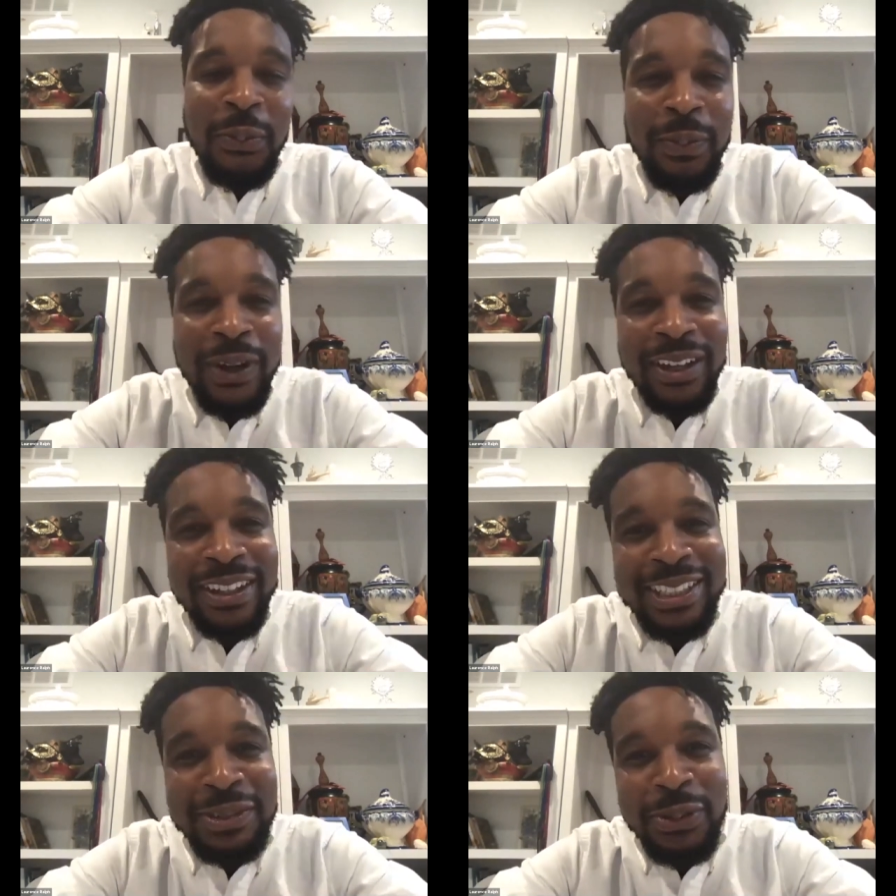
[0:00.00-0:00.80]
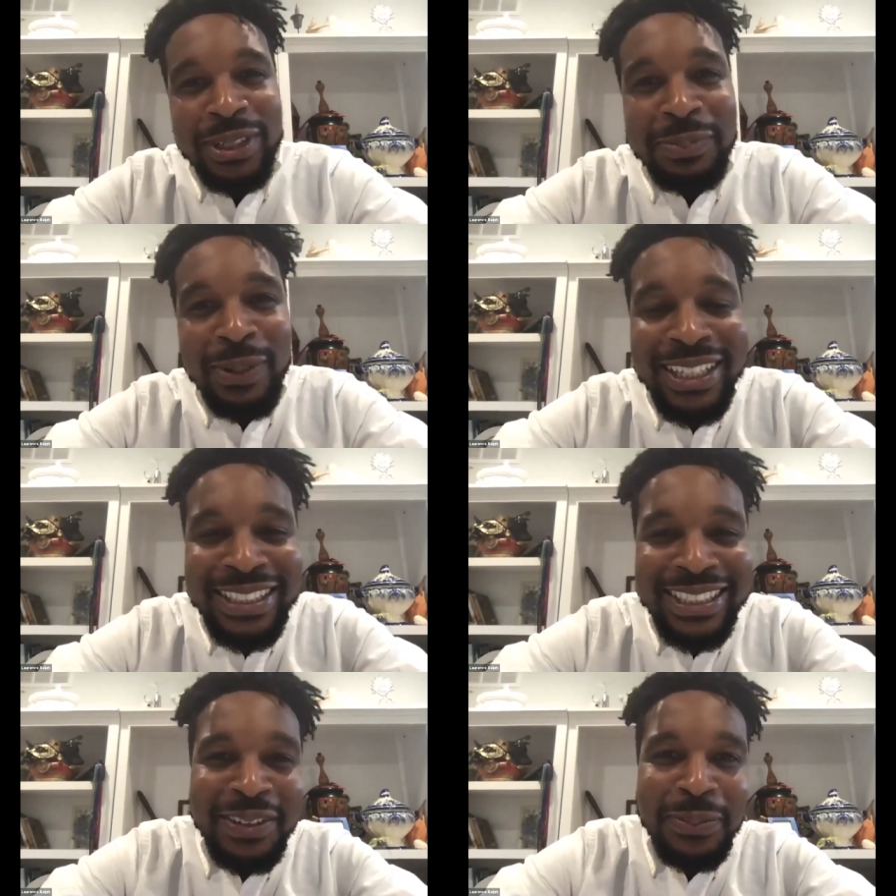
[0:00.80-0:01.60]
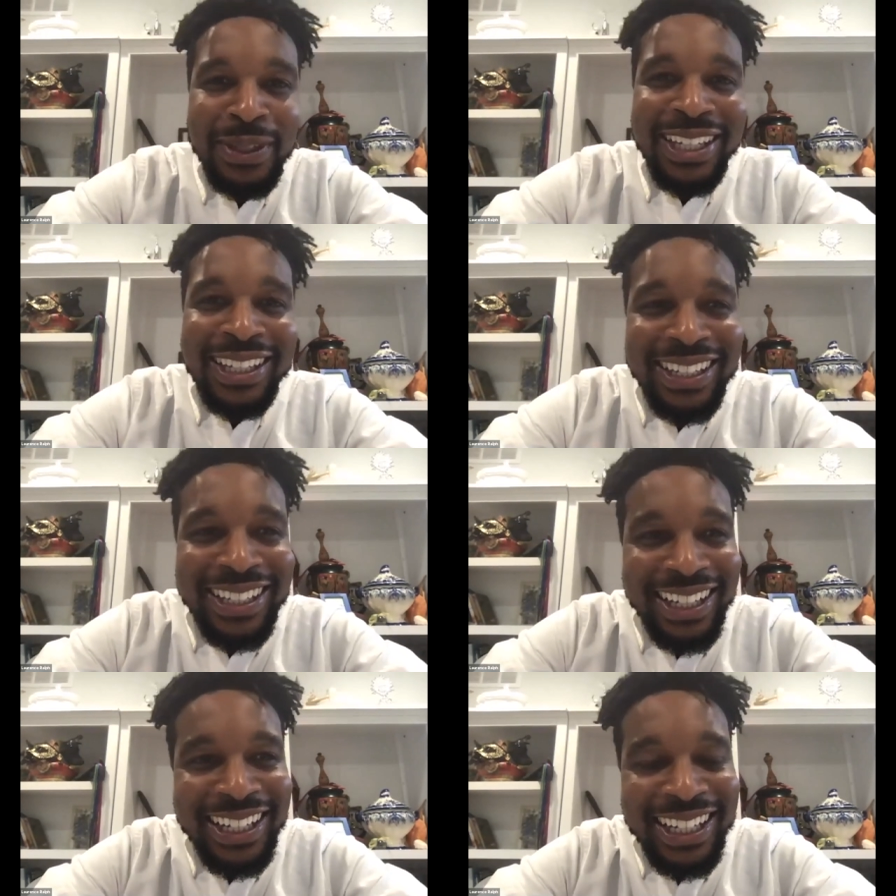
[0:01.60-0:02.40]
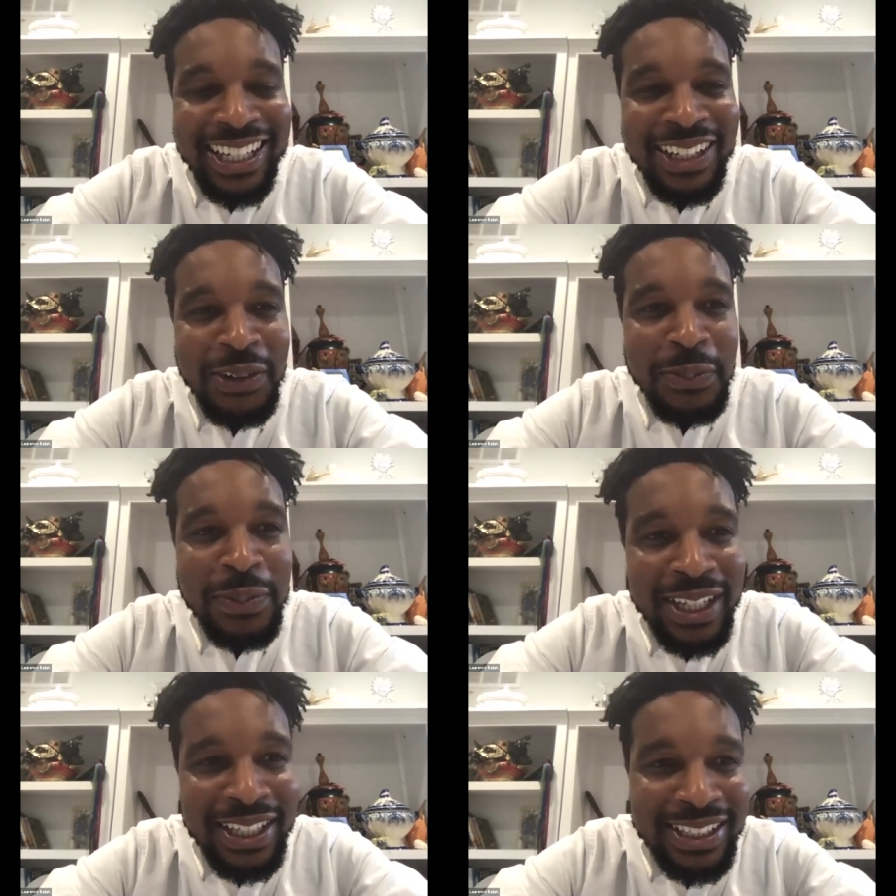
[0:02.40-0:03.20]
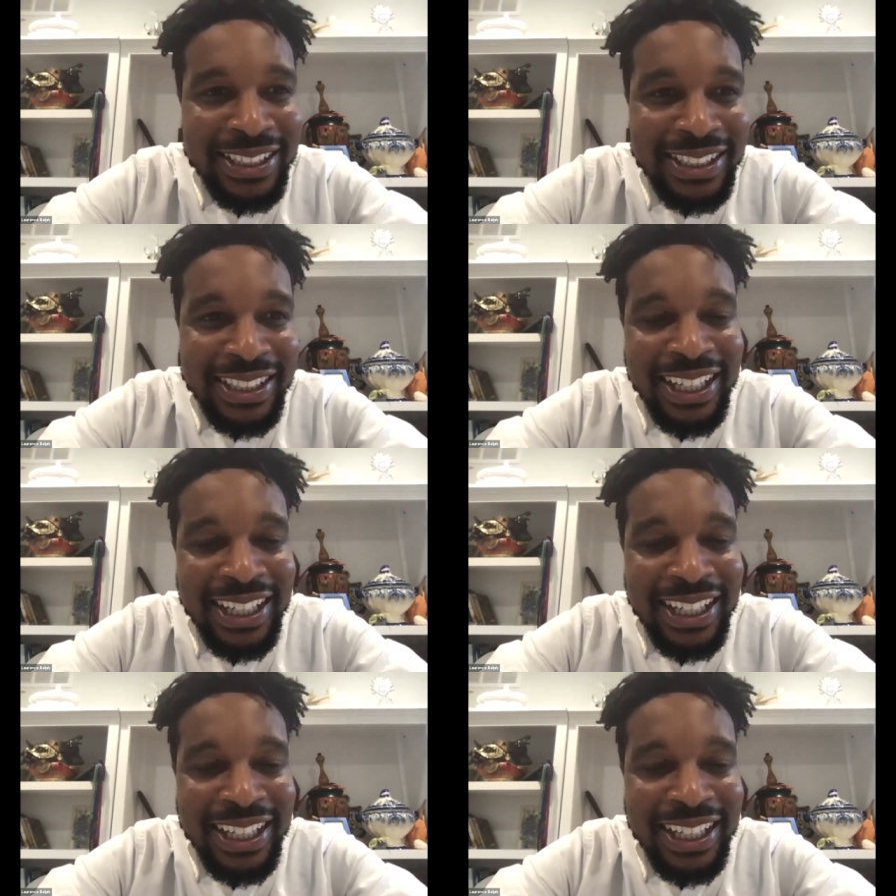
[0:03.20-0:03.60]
well, the responses have been kind of hit or miss,